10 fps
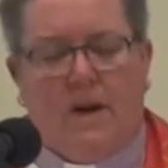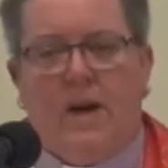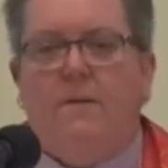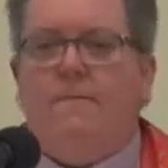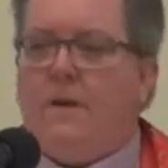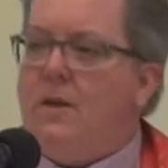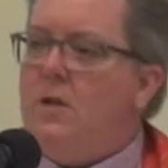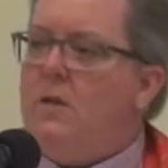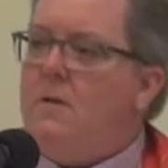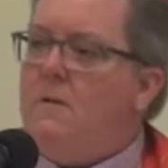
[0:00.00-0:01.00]

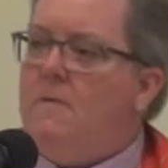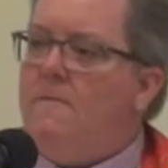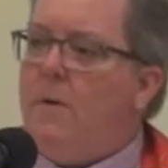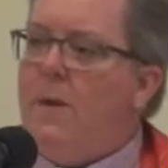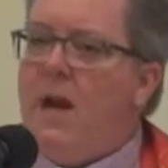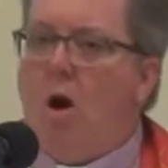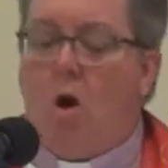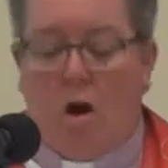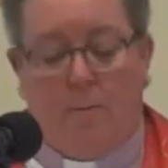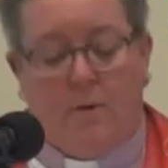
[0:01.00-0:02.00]
infants, from the
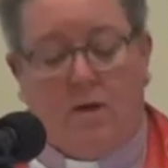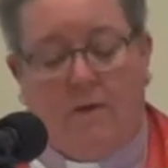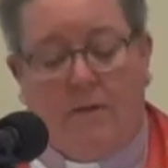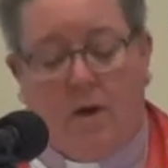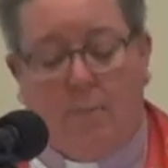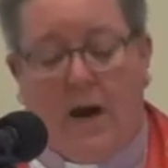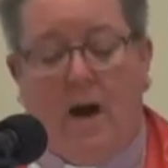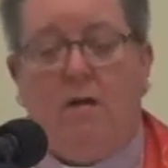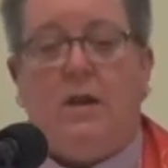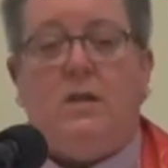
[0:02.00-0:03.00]
arms of their
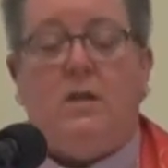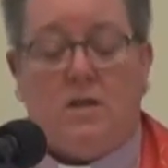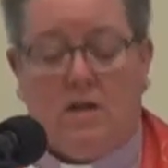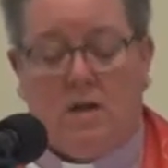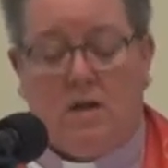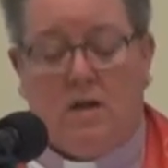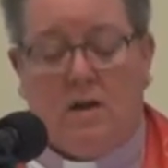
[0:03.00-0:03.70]
parents